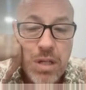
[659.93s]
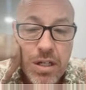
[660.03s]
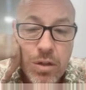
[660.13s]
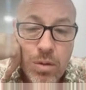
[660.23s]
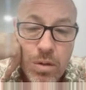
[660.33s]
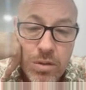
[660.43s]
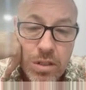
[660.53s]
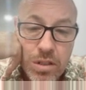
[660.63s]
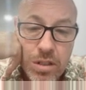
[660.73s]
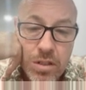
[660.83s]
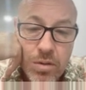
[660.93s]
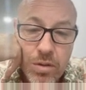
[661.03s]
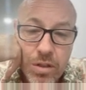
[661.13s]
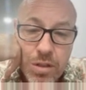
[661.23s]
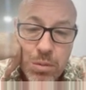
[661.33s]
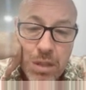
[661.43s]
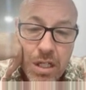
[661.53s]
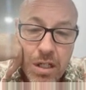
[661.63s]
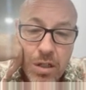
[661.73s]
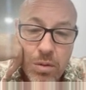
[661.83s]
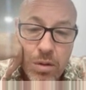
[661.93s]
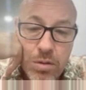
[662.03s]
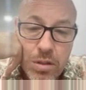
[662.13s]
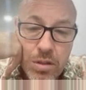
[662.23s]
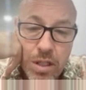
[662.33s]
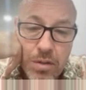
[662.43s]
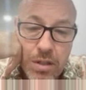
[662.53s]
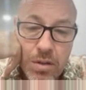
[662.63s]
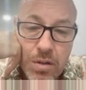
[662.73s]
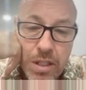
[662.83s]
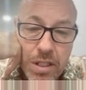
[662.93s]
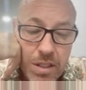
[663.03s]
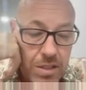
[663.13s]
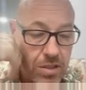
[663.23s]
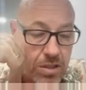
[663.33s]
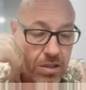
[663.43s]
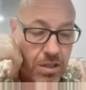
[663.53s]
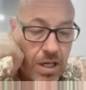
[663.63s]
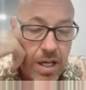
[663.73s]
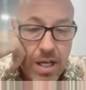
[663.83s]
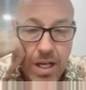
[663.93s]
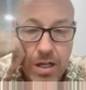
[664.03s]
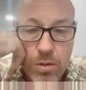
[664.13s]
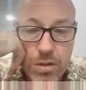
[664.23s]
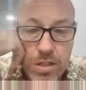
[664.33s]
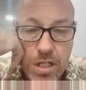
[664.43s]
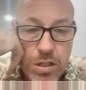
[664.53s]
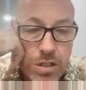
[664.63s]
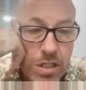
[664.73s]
be a quote. In order to make it a quote, I would go like this. I'd add a quotation